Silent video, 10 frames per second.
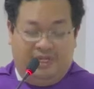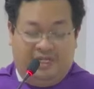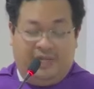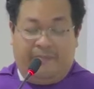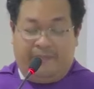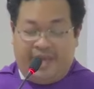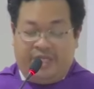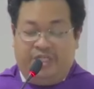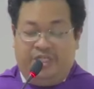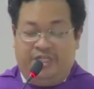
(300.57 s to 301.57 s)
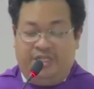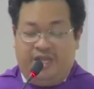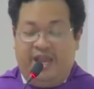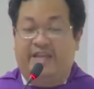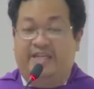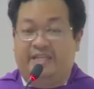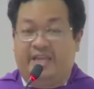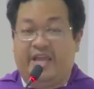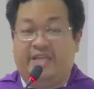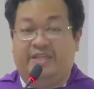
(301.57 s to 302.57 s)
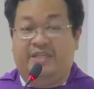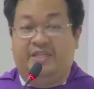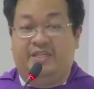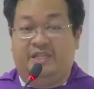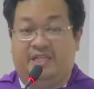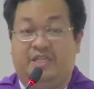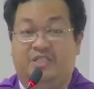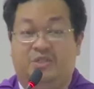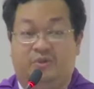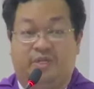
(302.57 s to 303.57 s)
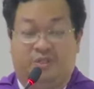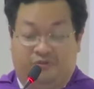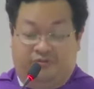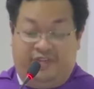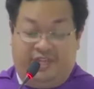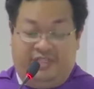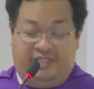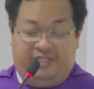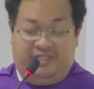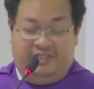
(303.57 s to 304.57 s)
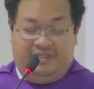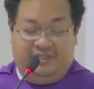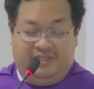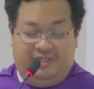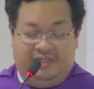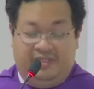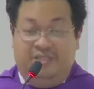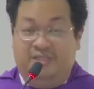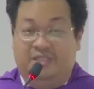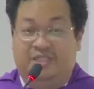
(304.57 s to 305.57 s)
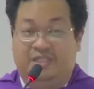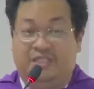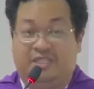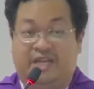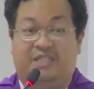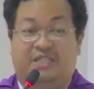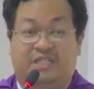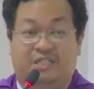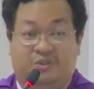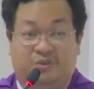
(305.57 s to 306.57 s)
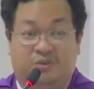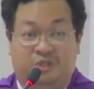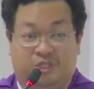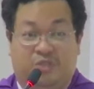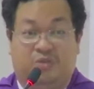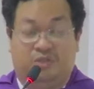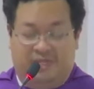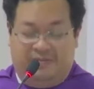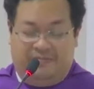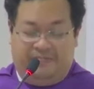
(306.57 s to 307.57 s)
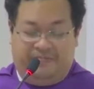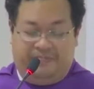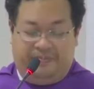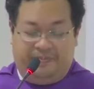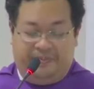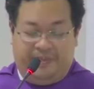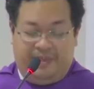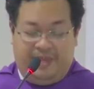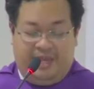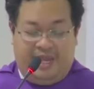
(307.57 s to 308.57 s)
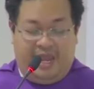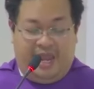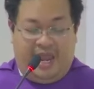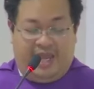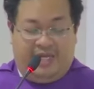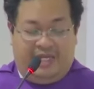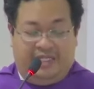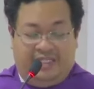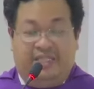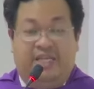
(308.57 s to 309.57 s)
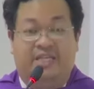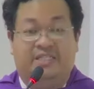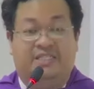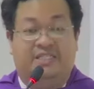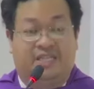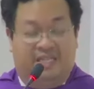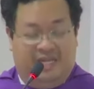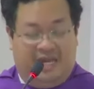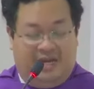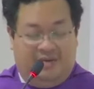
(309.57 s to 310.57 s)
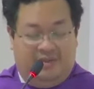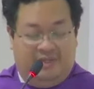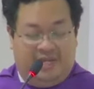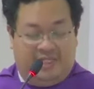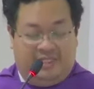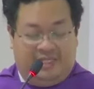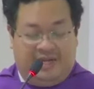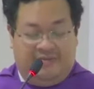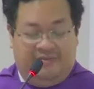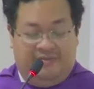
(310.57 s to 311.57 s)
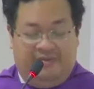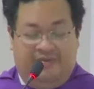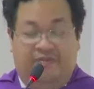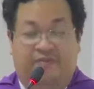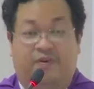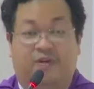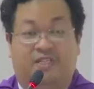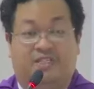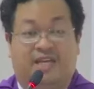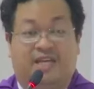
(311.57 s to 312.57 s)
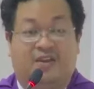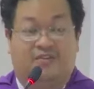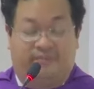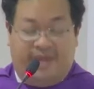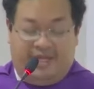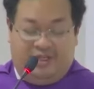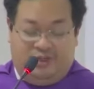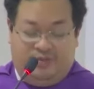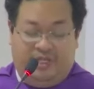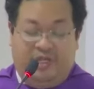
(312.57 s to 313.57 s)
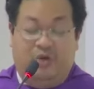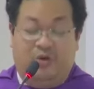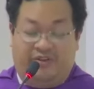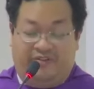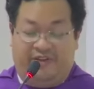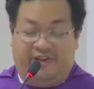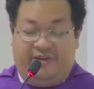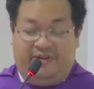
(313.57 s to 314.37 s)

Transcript: the passion and death that he is going to face. He just entered into Jerusalem. And he says that the hour has come for the Son of Man to be glorified.